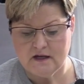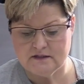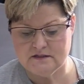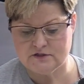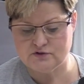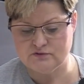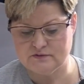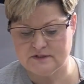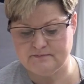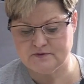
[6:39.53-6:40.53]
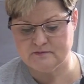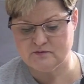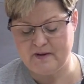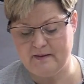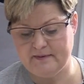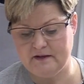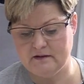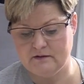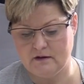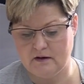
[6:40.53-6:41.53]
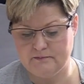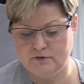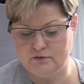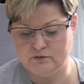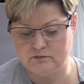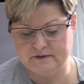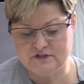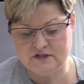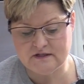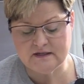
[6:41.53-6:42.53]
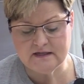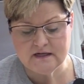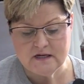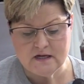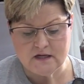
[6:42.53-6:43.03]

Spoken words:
Additional symptoms might be nuchal rigidity,